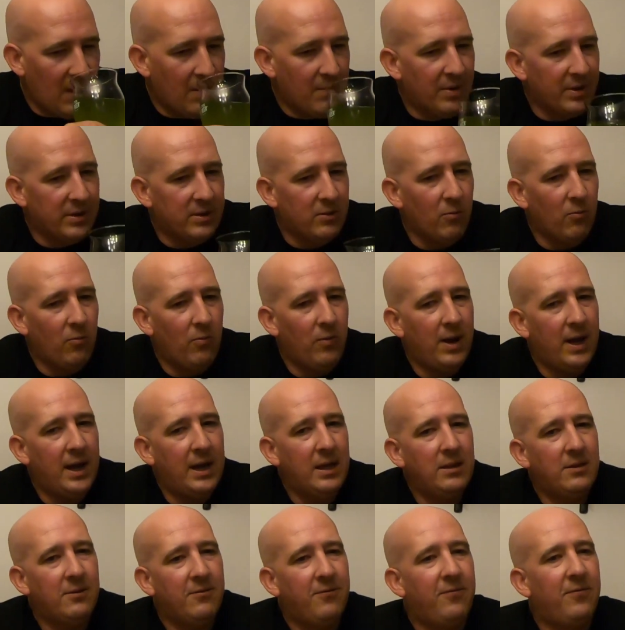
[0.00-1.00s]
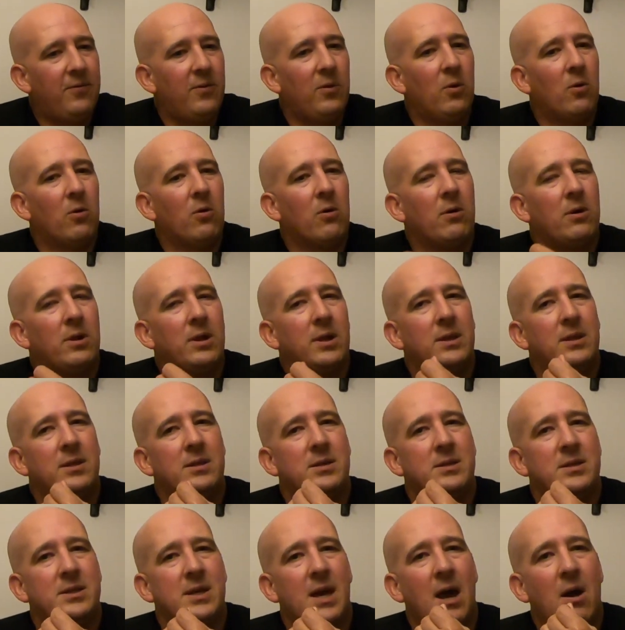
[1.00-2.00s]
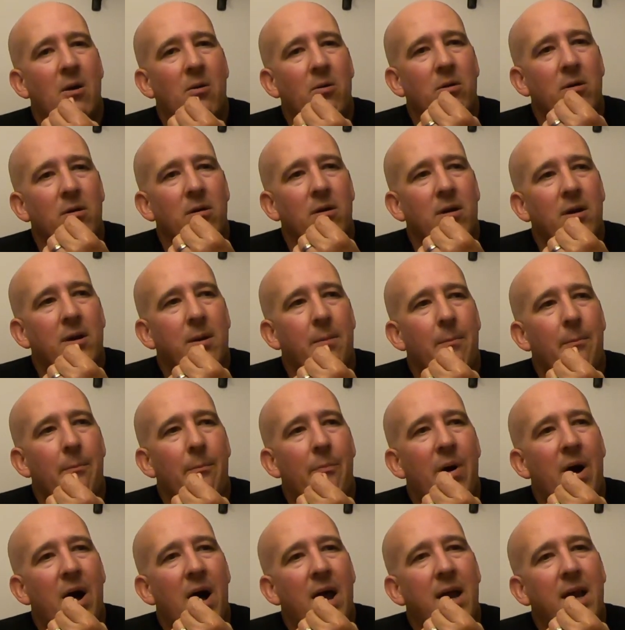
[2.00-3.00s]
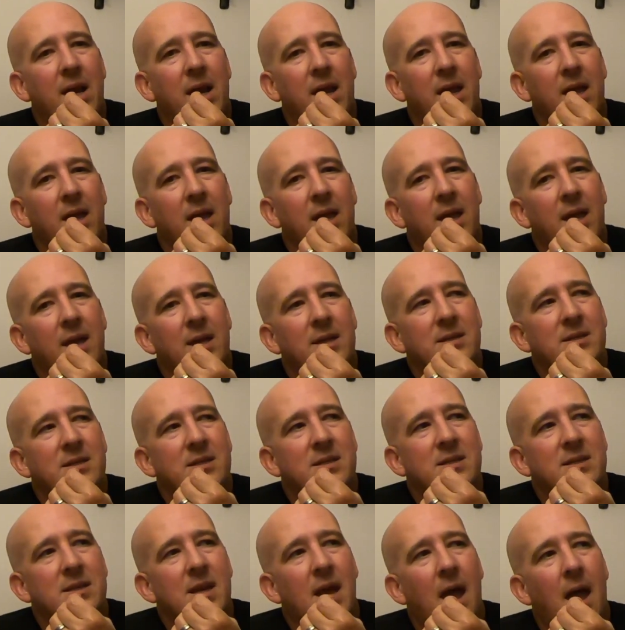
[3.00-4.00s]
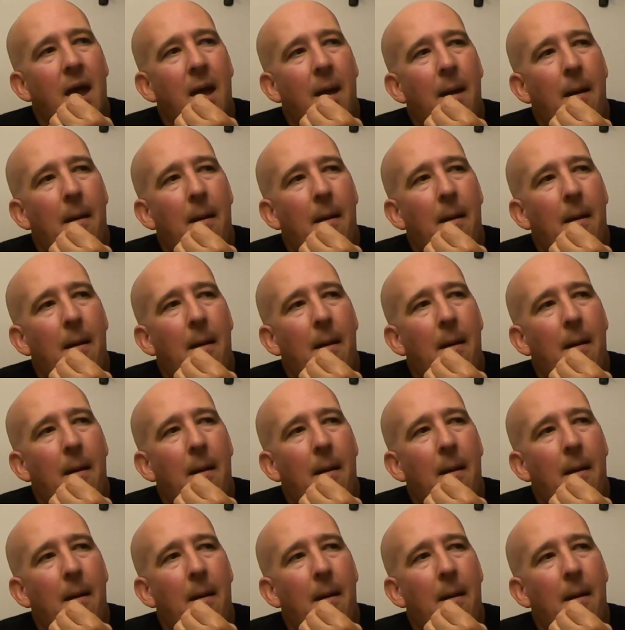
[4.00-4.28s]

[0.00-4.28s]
But the way the floral and the sour are combining, it's...